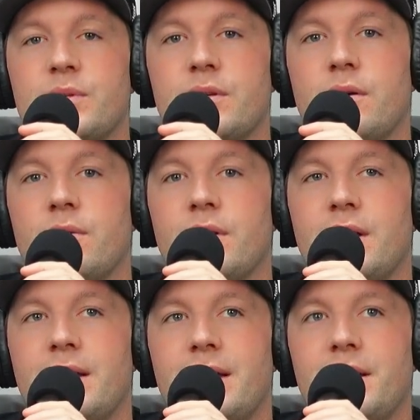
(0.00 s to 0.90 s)
So
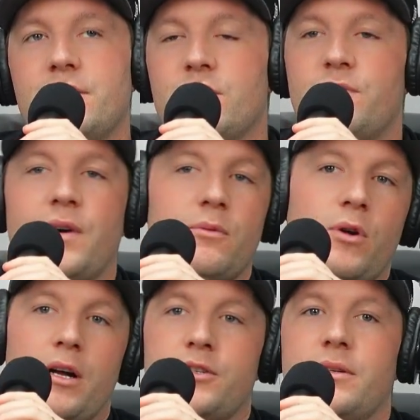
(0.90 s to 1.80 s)
it's just fun
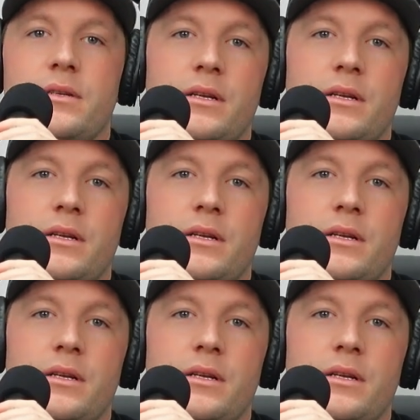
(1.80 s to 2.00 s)
watching,